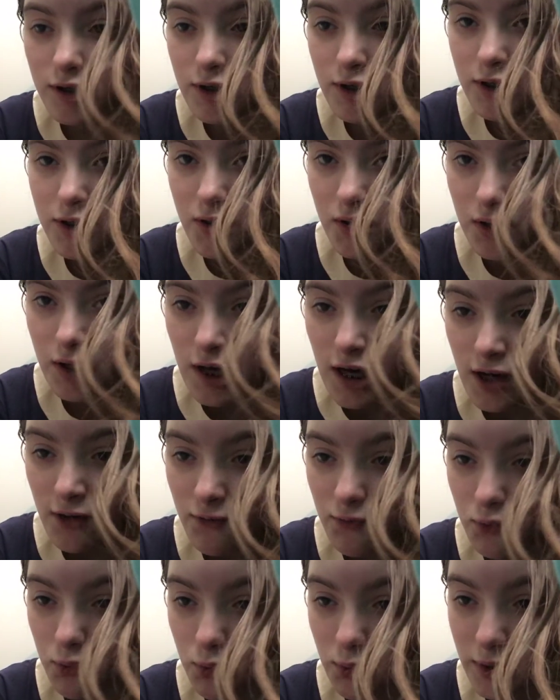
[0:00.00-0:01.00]
So
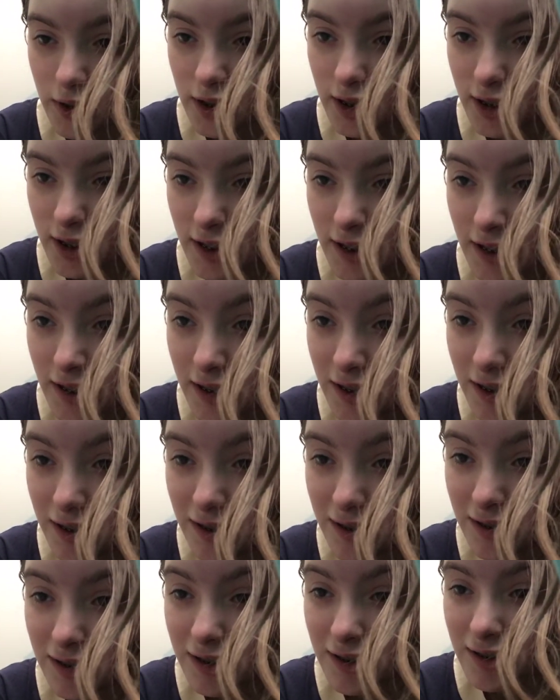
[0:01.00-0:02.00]
they've really
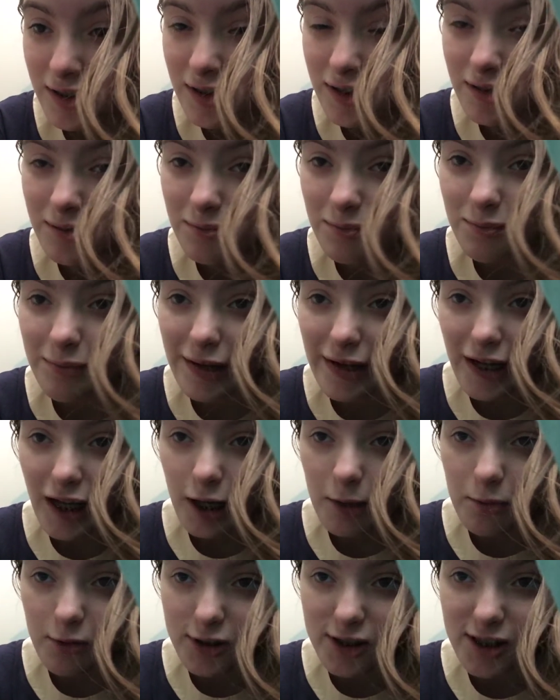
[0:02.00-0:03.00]
been
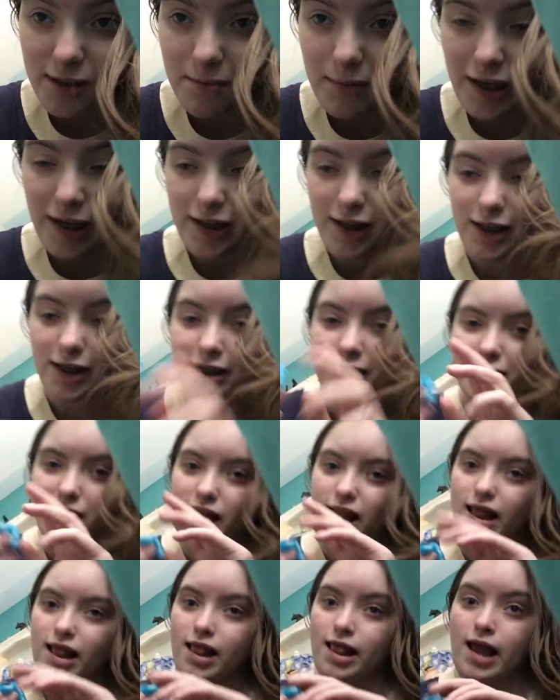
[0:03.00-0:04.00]
able to make these
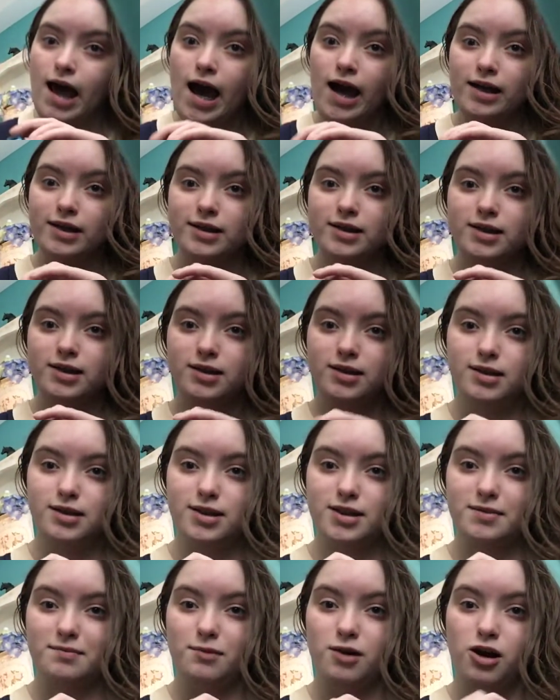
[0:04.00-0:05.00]
a lot
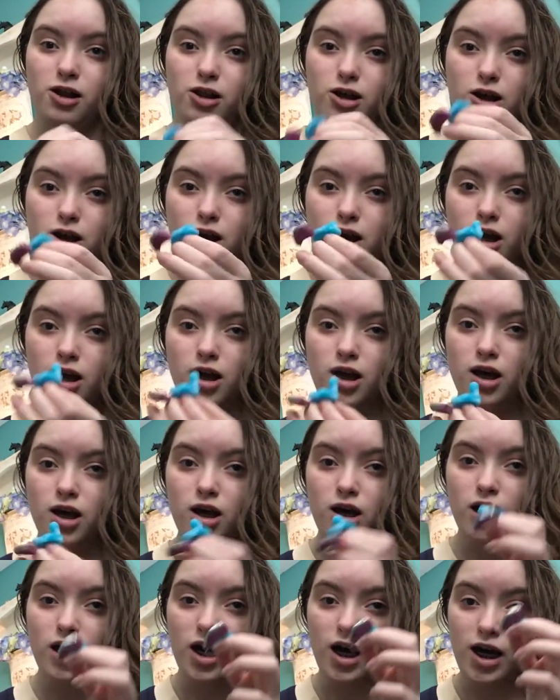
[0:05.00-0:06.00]
smaller.
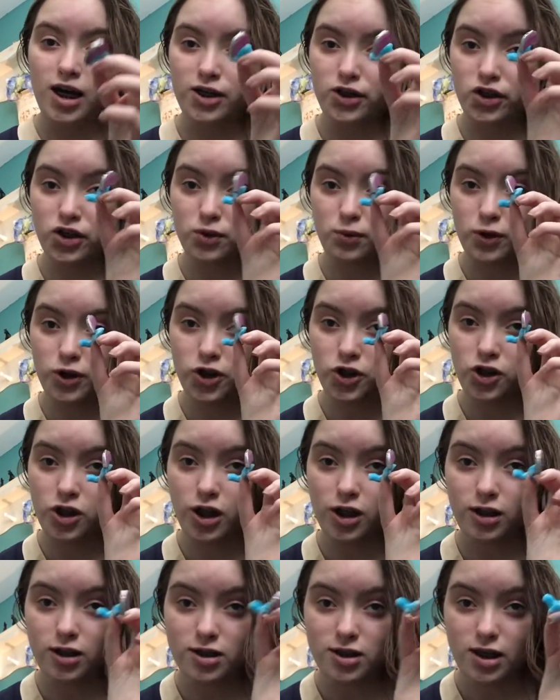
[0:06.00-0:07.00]
I just wish
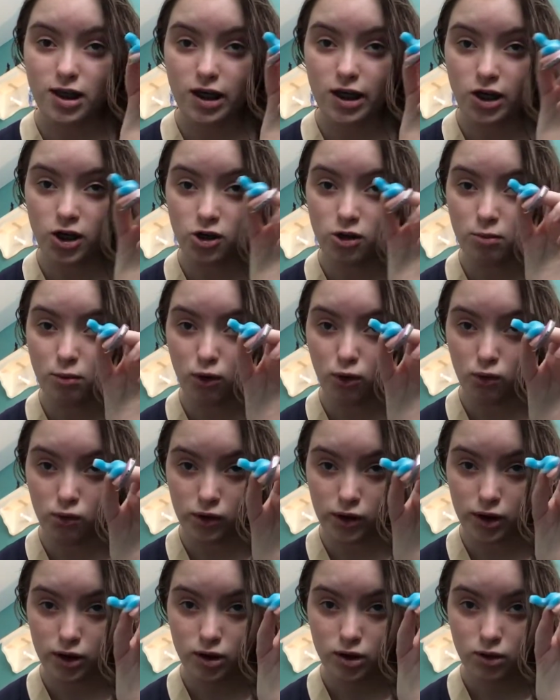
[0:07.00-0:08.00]
that this ear
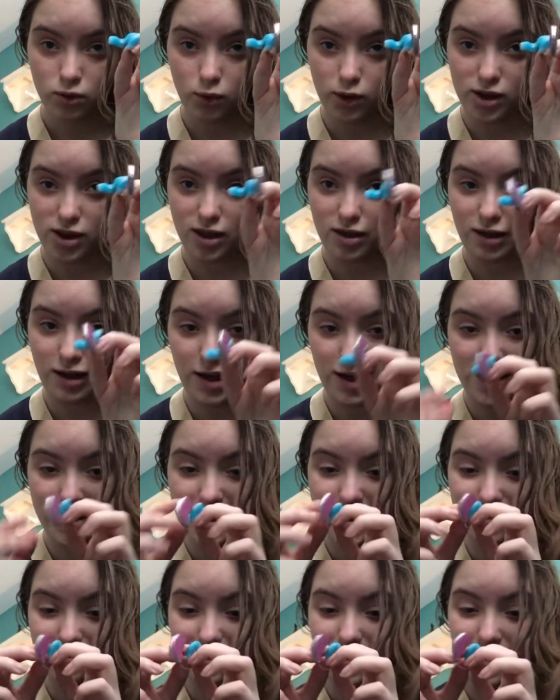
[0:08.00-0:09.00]
mold was a lot
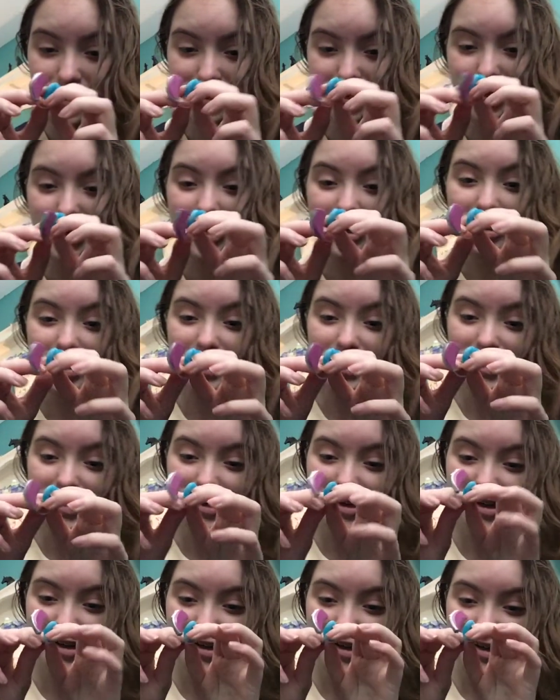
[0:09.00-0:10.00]
smaller,
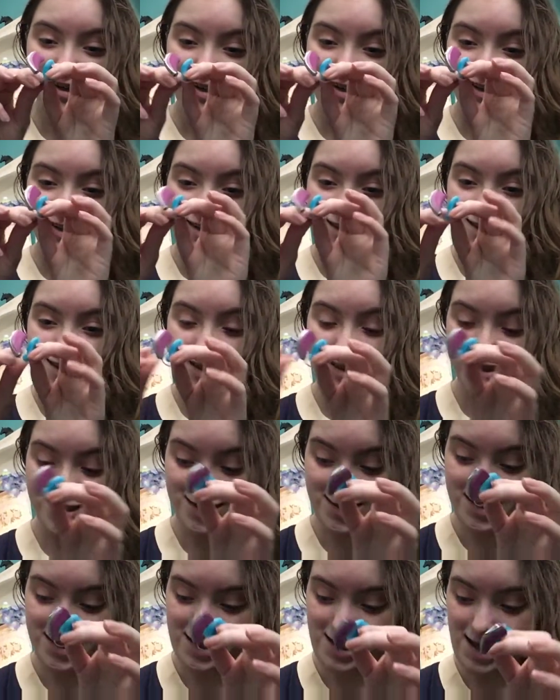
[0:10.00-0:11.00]

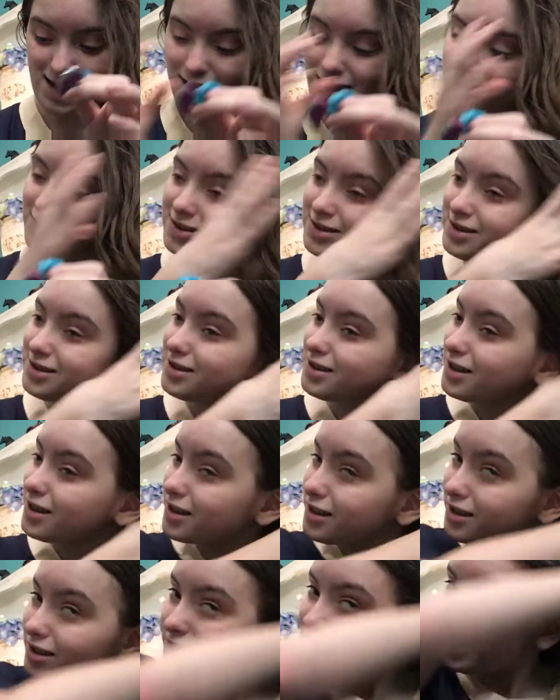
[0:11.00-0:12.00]
because
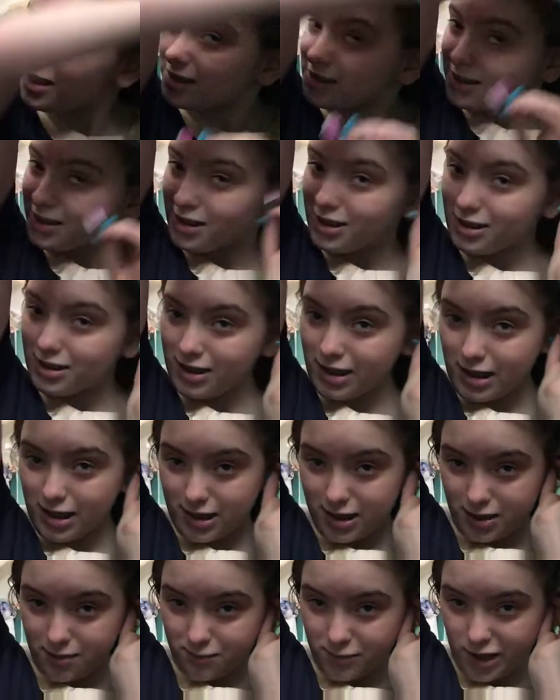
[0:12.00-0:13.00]
that's going to
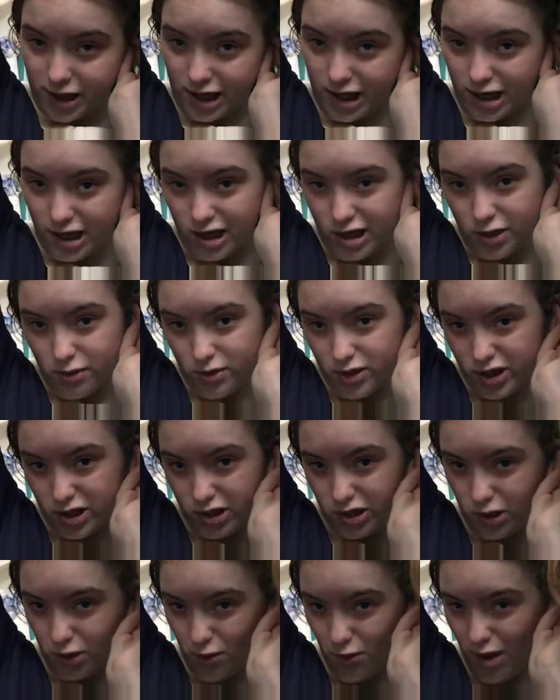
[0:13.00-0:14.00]
take some getting
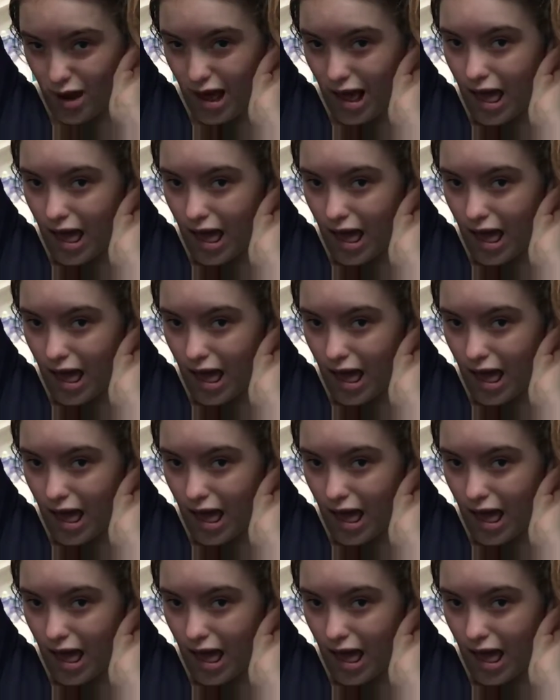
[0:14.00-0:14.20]
used to.